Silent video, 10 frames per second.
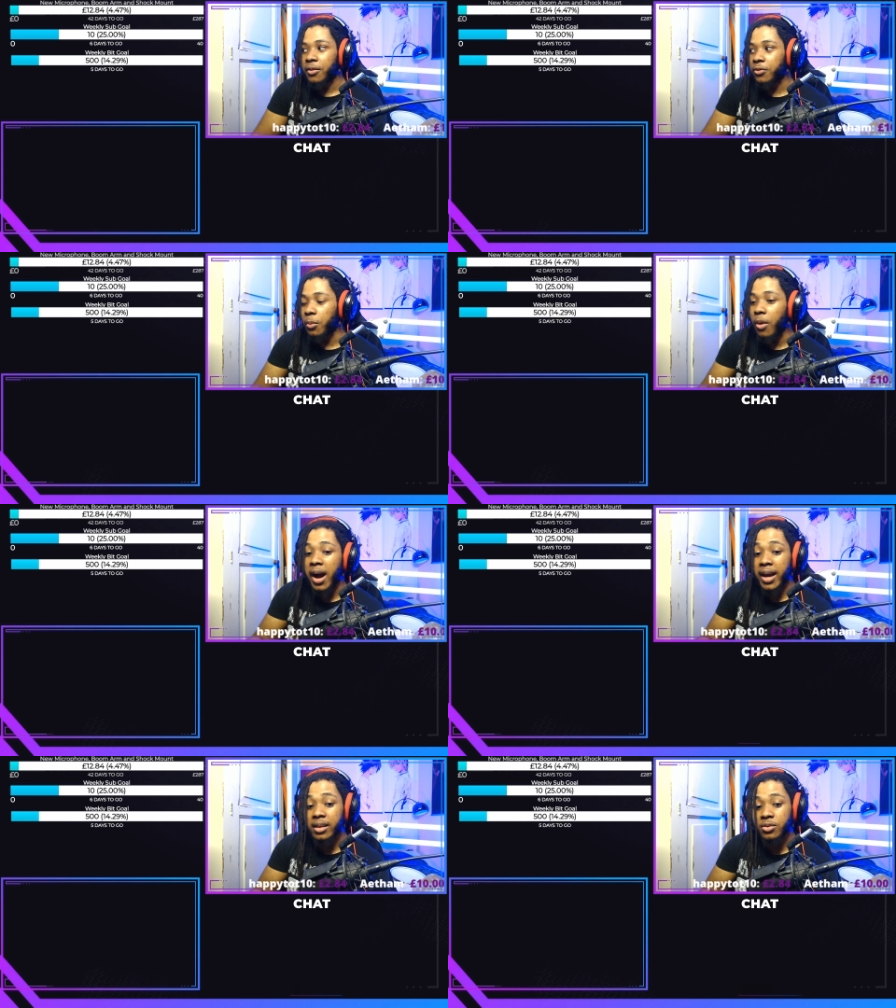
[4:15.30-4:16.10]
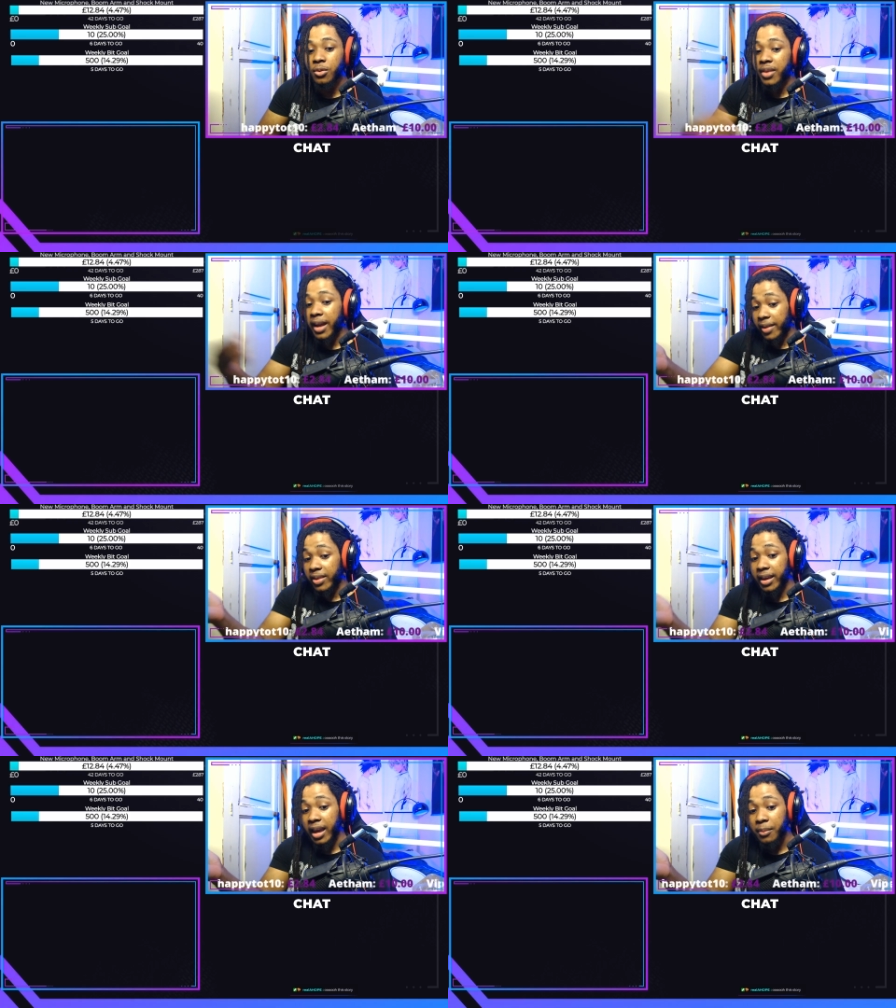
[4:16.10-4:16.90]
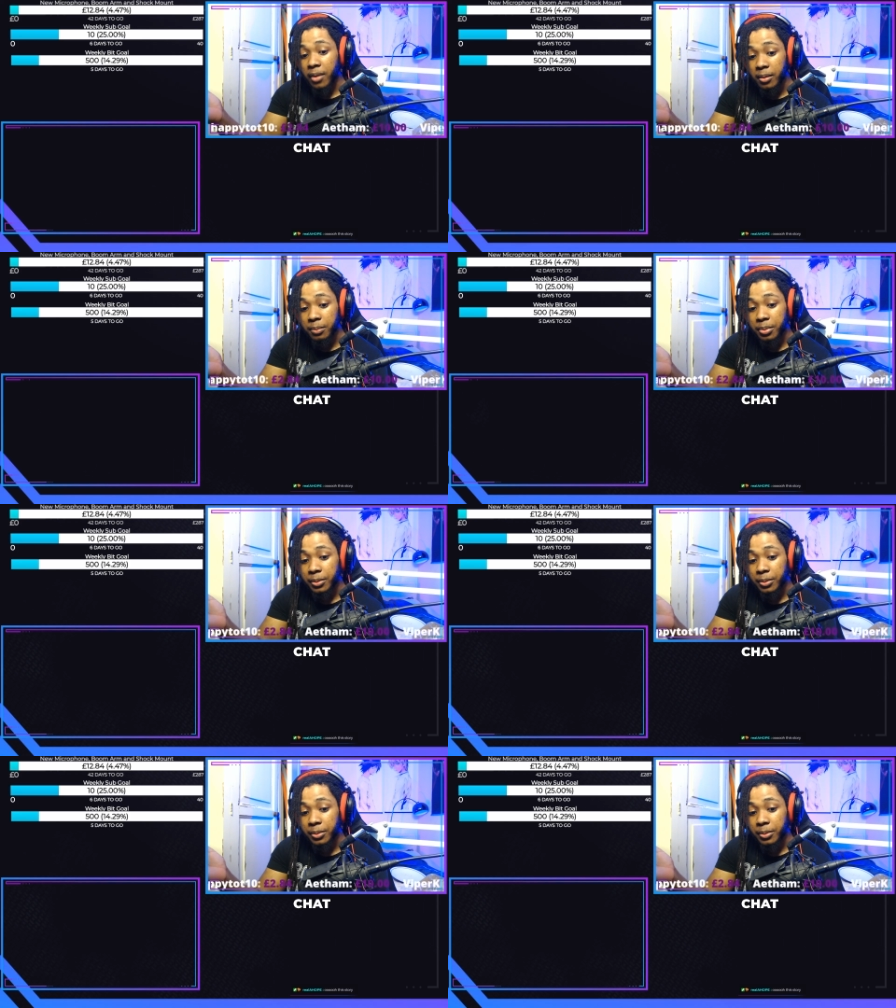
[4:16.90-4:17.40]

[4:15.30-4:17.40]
from what I saw, they had the game up,